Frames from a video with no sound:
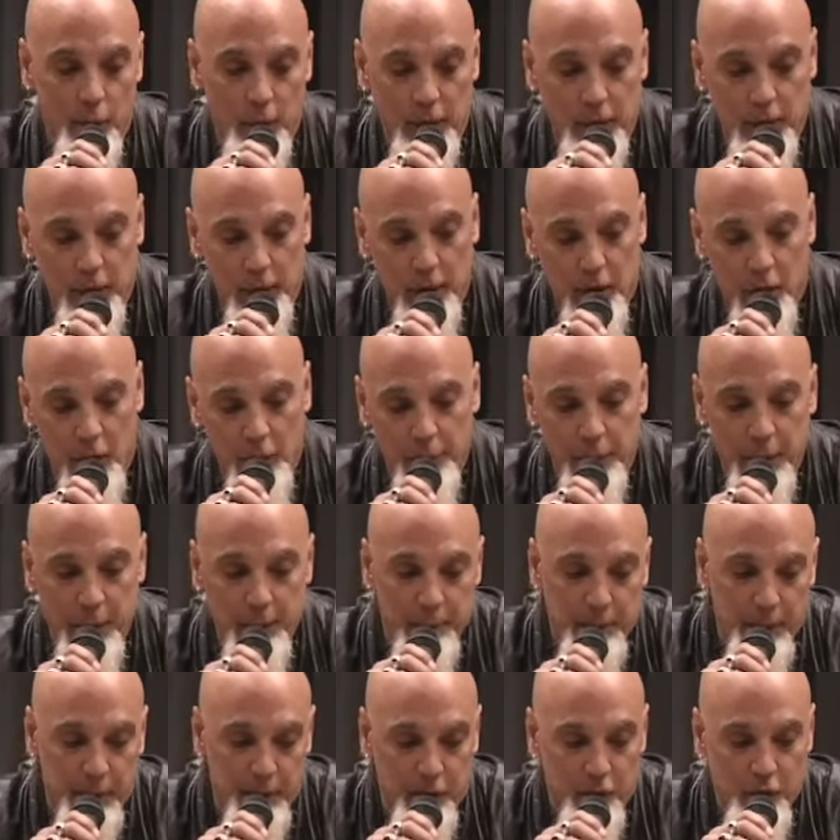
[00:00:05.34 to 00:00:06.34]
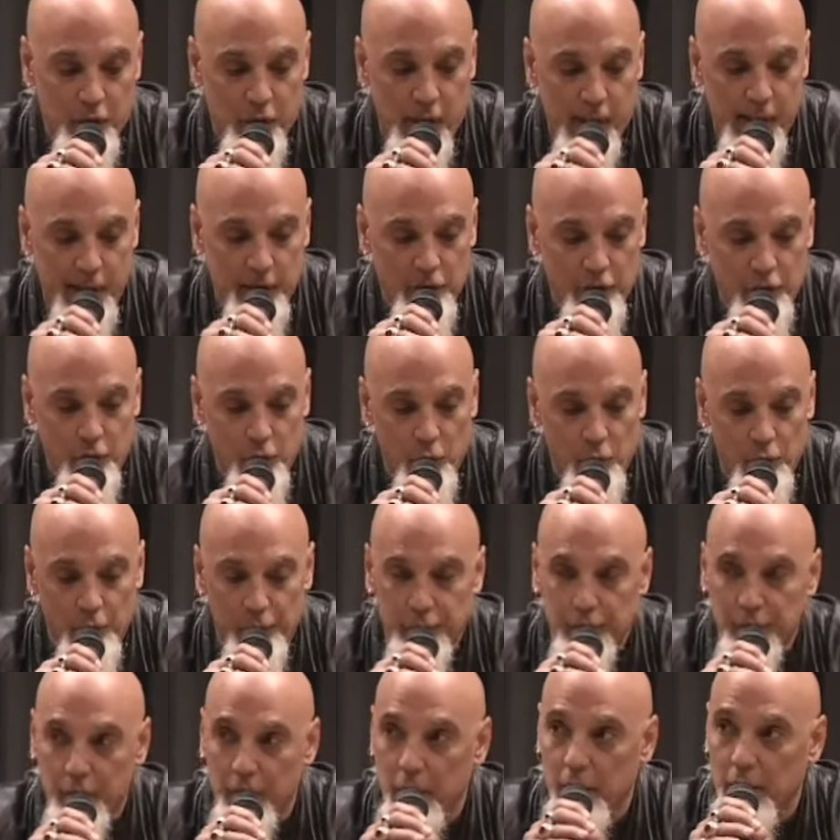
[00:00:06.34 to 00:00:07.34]
with the young people at the training school
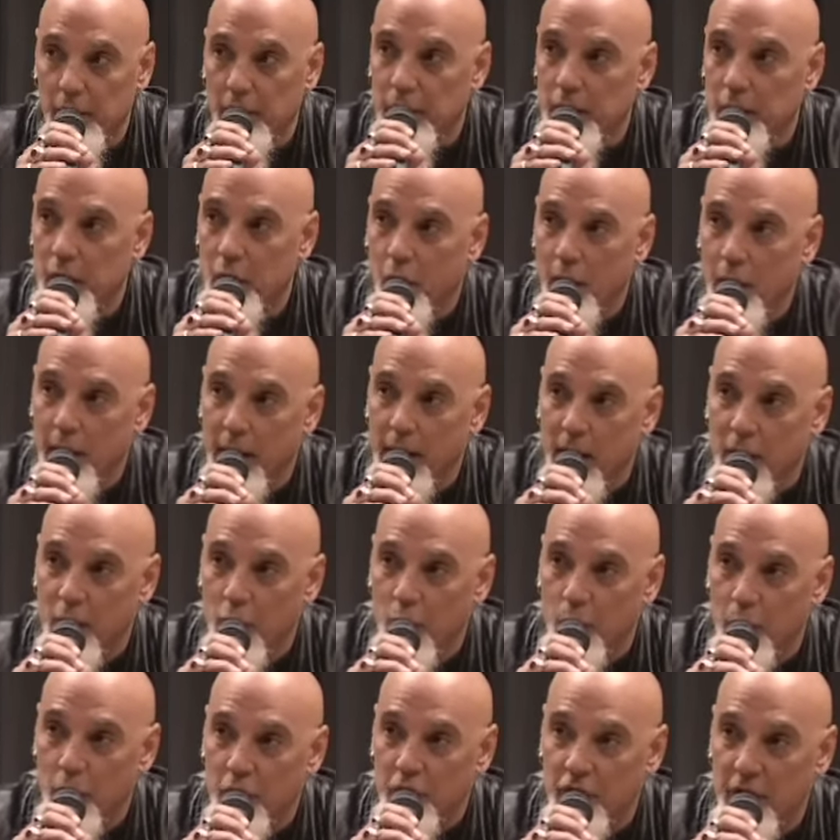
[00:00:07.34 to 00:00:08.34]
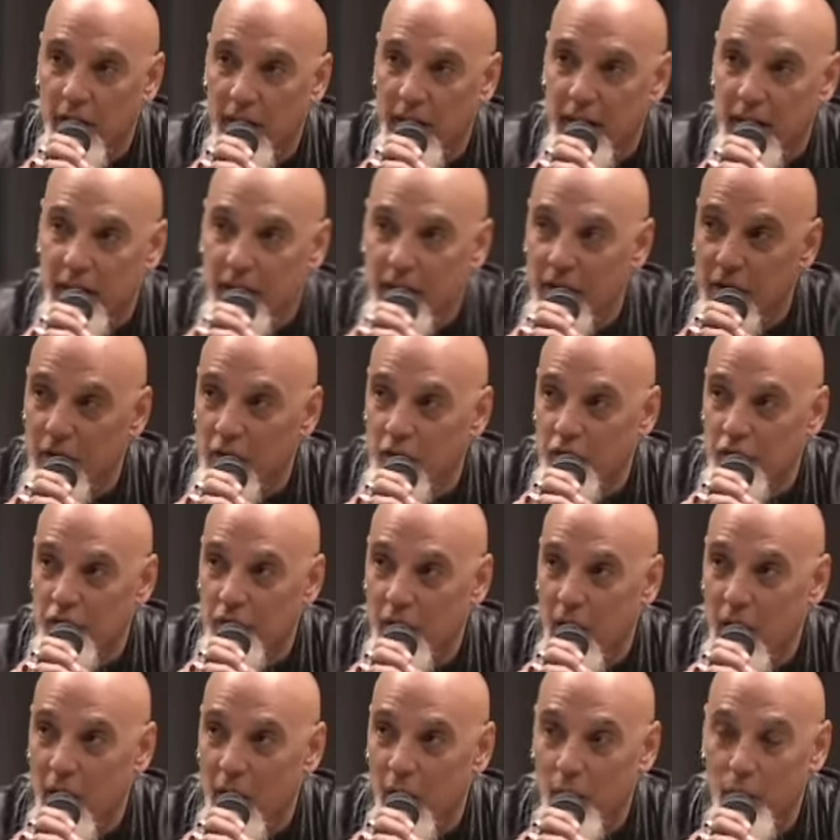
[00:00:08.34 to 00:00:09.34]
for going on almost eight years
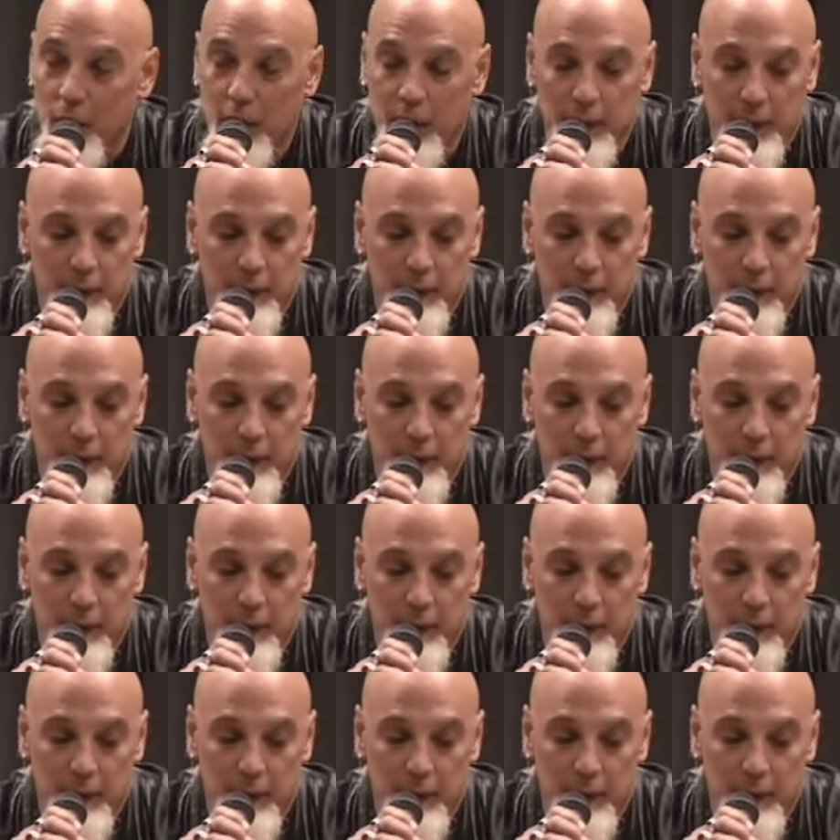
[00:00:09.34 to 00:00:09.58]
now.